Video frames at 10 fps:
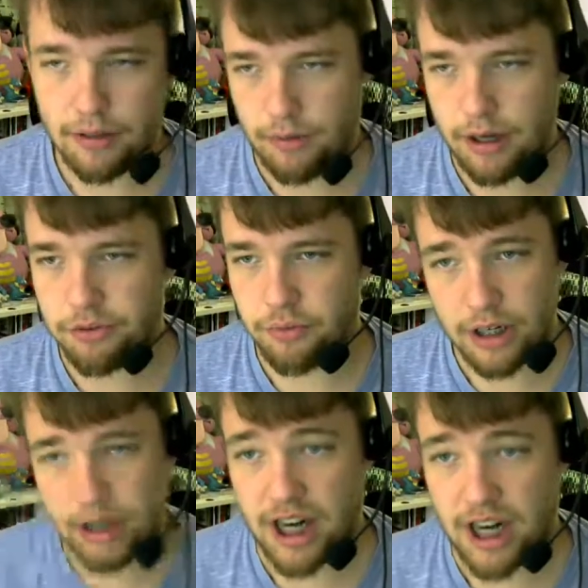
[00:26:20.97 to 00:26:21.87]
we could we
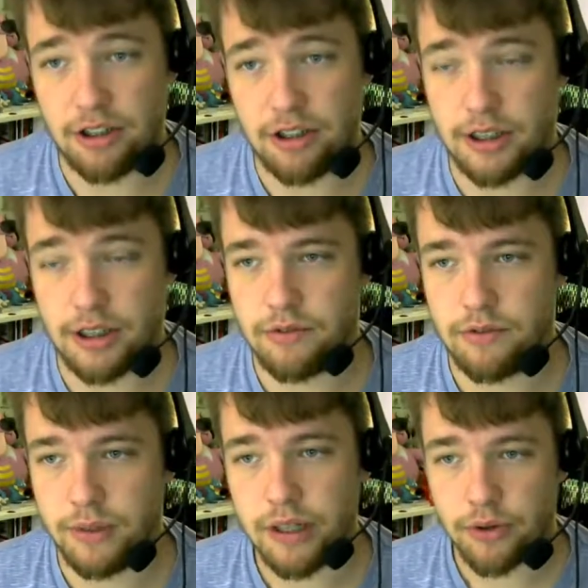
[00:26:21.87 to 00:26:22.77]
could challenge ourselves.
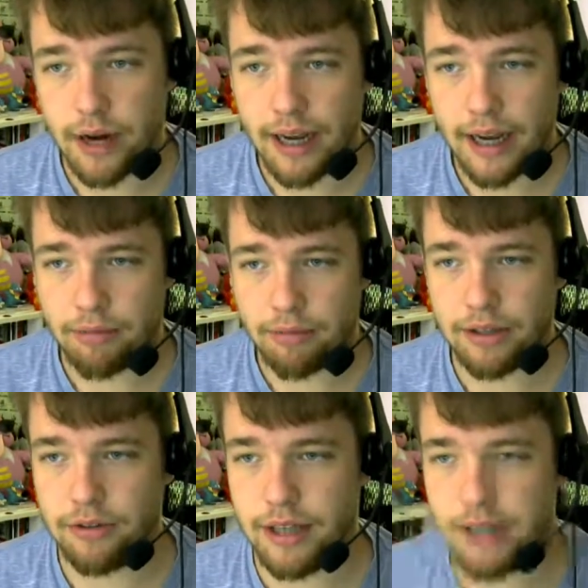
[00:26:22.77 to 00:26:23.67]
We could try and play
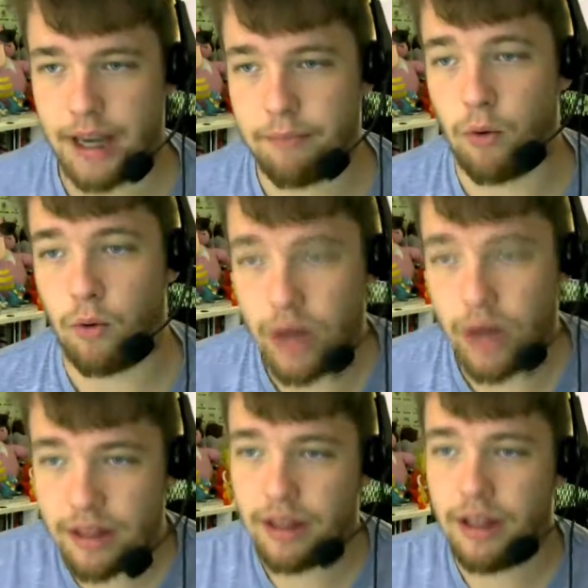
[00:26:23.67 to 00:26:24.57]
through the game
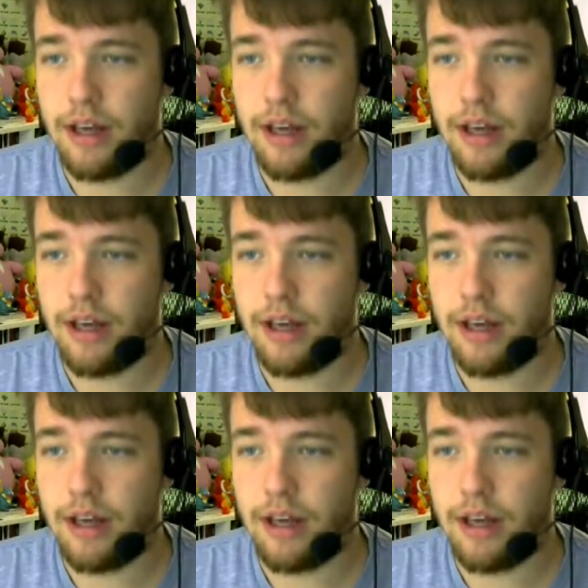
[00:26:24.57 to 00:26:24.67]
with